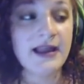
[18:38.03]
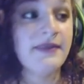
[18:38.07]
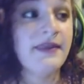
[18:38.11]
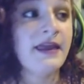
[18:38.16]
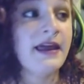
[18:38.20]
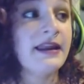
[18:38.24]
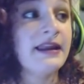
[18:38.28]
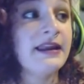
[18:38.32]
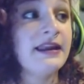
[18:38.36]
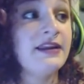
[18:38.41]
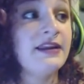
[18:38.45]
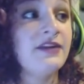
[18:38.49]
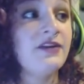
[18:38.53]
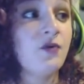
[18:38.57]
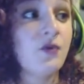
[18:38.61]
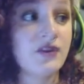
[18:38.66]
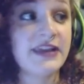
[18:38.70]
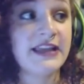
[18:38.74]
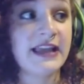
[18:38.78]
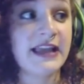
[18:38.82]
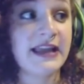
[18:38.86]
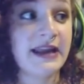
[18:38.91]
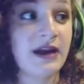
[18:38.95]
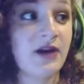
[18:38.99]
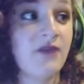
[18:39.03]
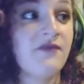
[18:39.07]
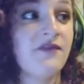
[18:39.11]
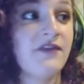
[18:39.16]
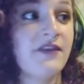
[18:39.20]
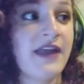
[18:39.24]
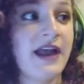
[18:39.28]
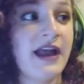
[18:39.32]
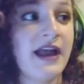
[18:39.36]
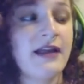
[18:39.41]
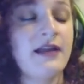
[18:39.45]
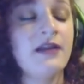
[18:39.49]
and then in order to get help for
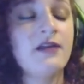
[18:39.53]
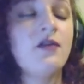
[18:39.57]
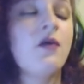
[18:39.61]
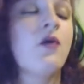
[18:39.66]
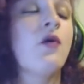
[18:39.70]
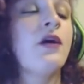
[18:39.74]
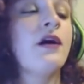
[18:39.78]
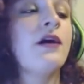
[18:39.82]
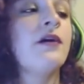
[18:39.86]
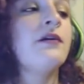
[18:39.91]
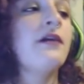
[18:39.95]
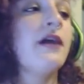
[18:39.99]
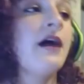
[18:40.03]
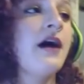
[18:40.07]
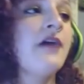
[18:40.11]
that and or